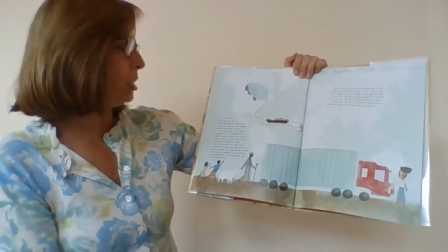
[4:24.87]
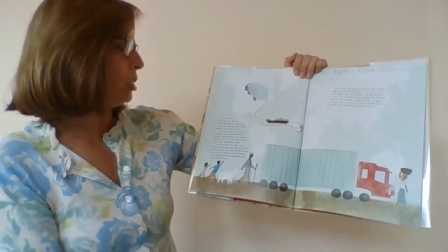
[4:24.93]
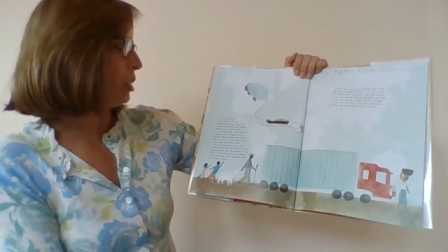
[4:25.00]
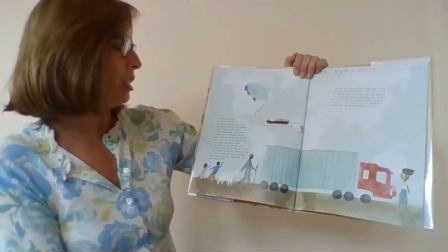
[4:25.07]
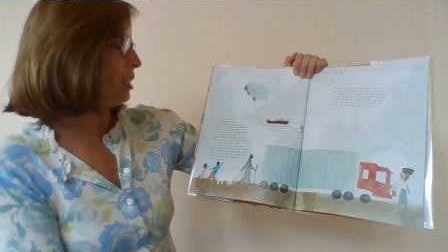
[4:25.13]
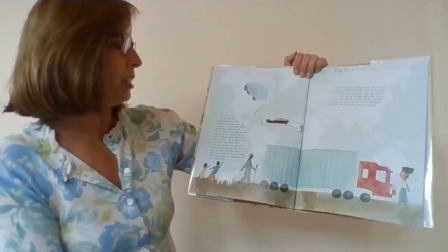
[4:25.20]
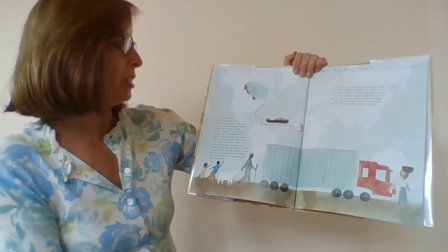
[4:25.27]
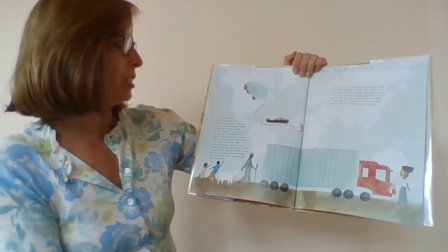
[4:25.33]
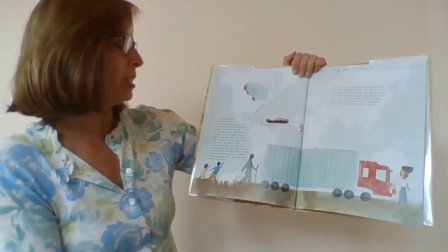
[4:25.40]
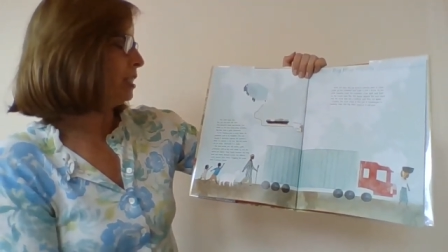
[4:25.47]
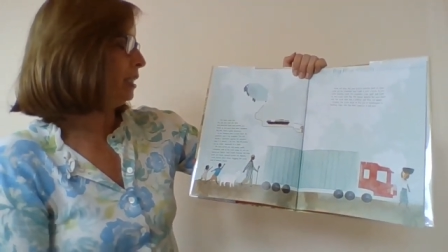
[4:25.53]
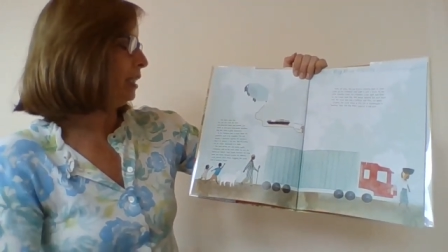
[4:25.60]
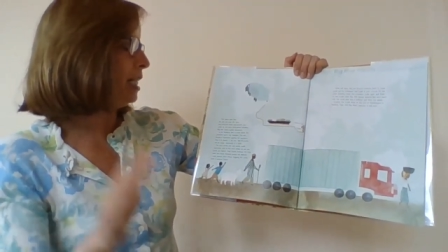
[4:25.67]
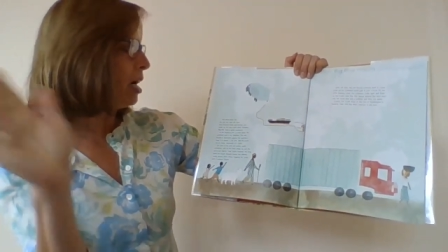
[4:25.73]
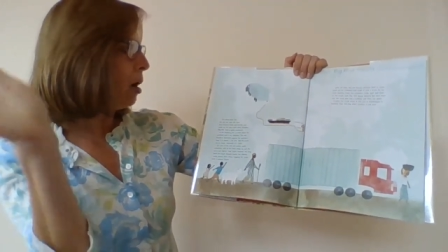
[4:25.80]
and cheers.
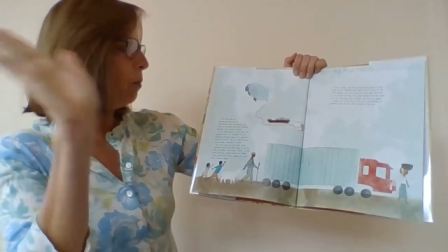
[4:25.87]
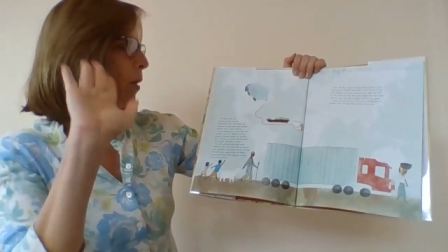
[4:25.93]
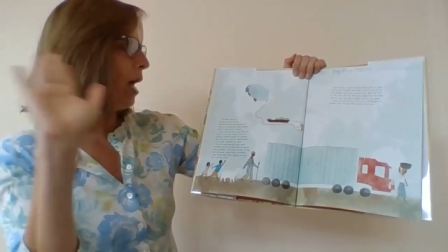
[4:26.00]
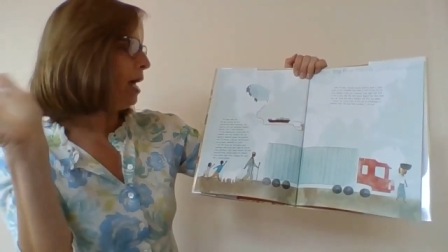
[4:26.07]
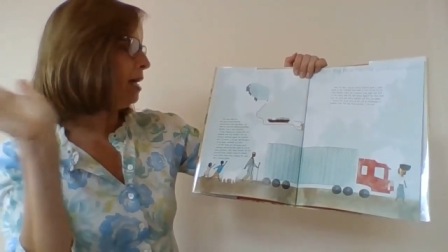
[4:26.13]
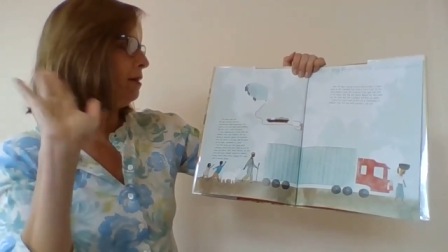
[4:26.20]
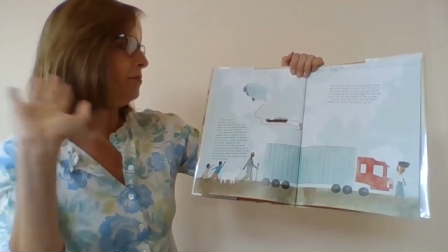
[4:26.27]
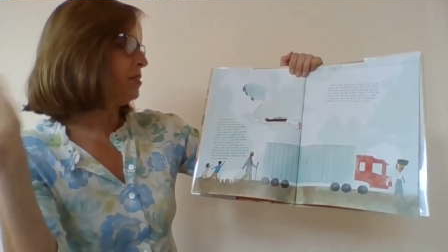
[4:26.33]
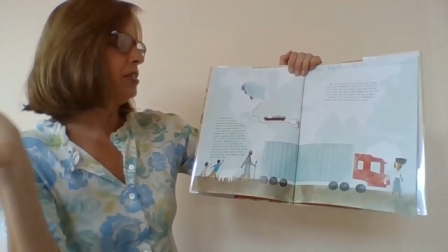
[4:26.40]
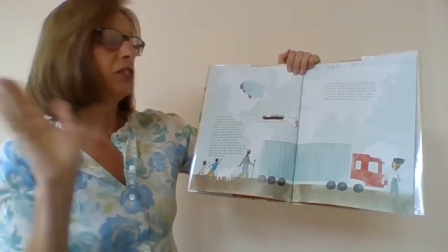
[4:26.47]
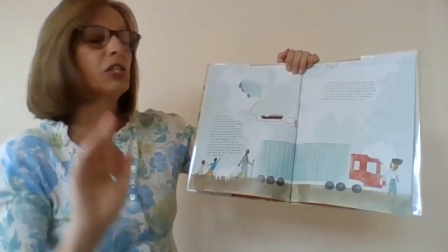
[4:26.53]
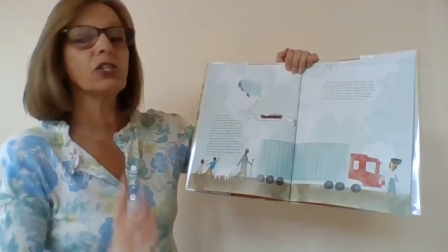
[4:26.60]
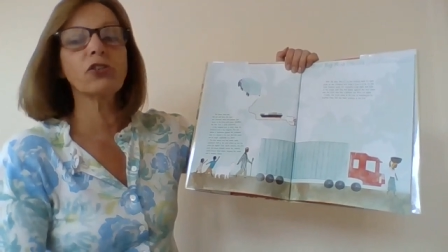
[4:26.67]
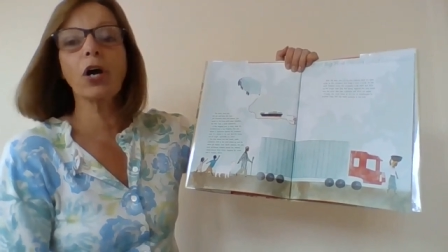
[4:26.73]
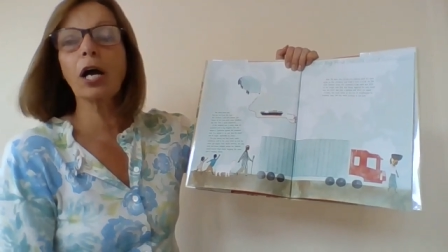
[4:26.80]
Leo waves as
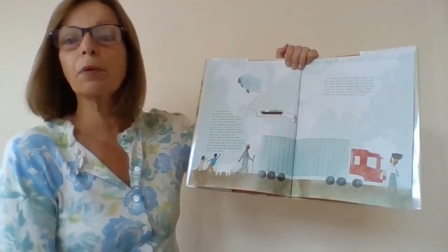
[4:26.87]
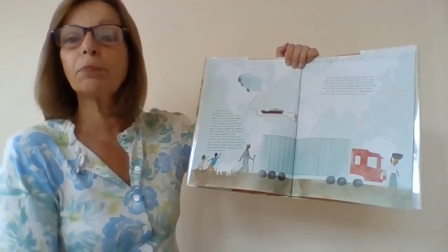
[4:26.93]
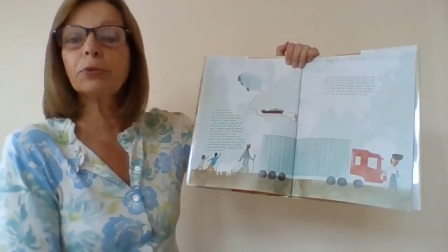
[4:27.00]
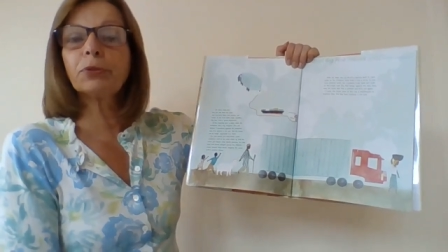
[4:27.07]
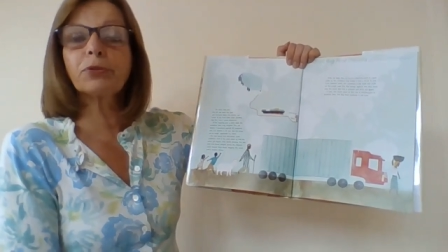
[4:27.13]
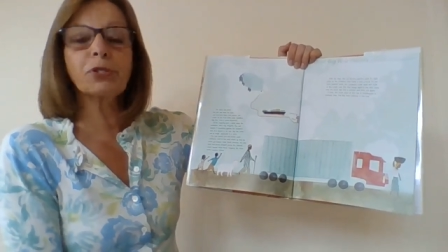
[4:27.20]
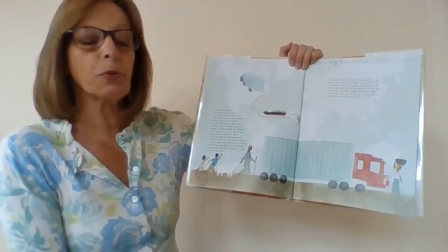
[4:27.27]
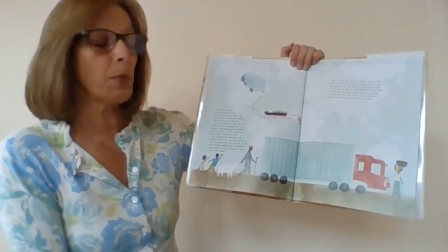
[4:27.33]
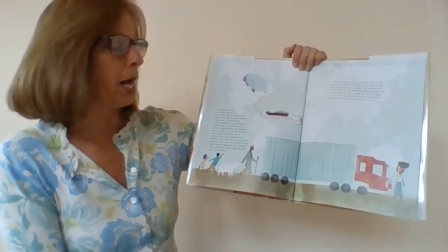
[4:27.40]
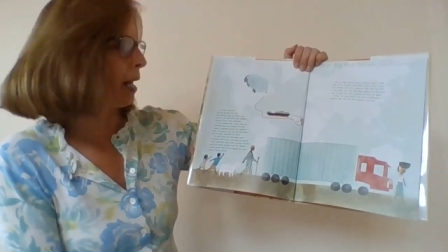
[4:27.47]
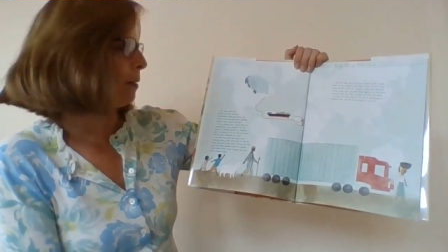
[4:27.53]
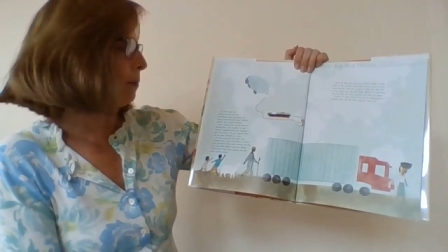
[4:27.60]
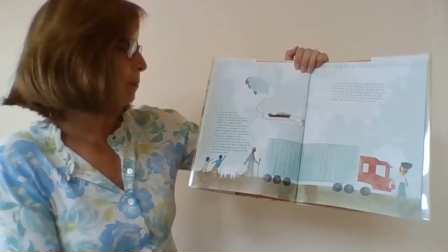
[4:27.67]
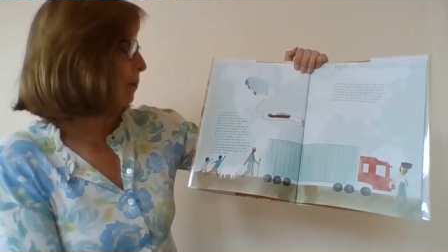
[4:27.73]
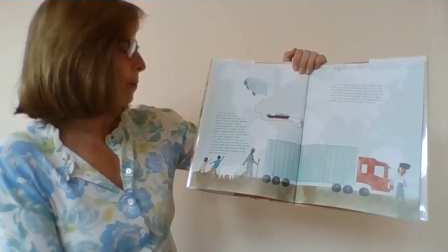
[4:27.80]
the truck pulls
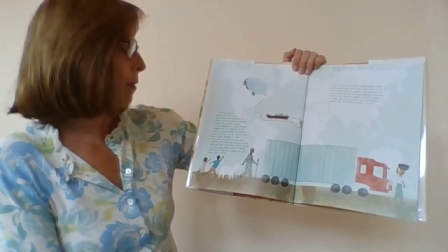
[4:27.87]
away.